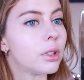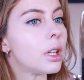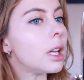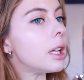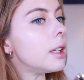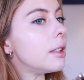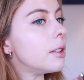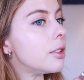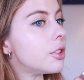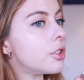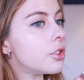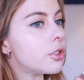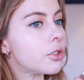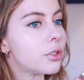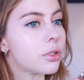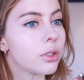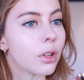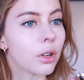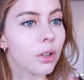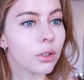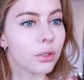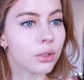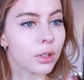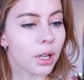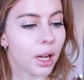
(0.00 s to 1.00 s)
That is
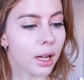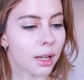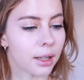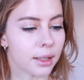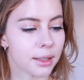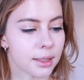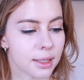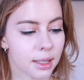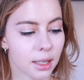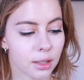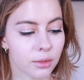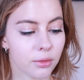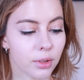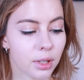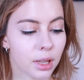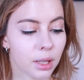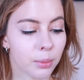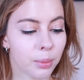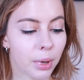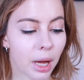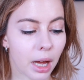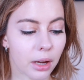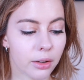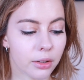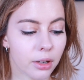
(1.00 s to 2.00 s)
so nice. And with the
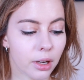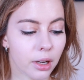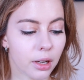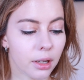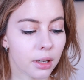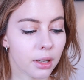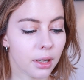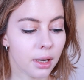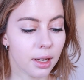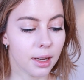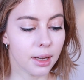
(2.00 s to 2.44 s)
powder,